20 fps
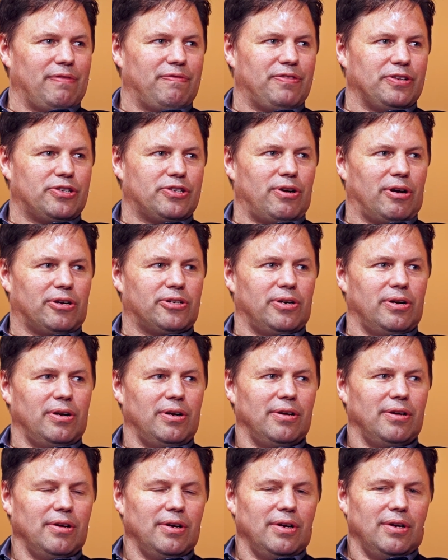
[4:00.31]
infrastructure.
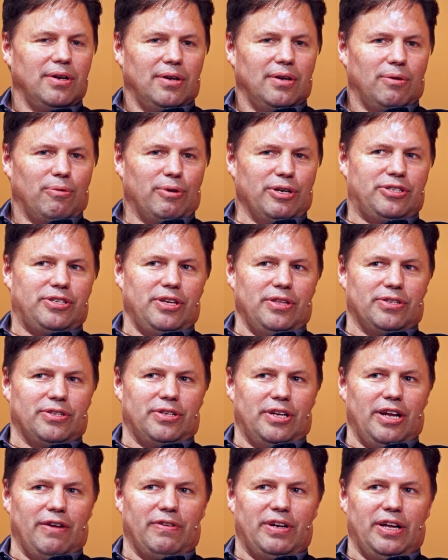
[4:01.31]
We see this
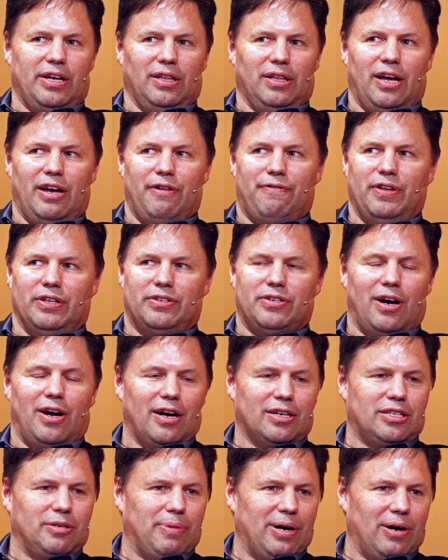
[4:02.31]
in everyday life. They
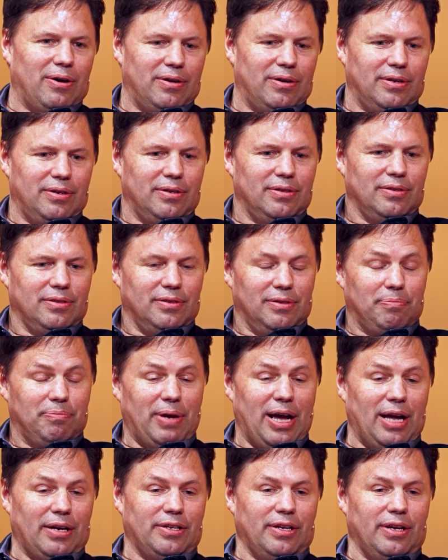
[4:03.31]
talked about,
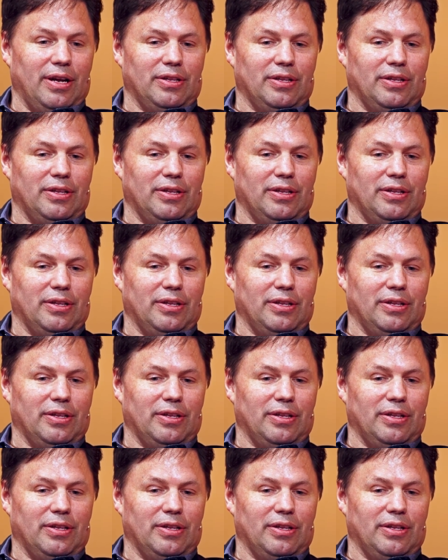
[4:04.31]
Pat did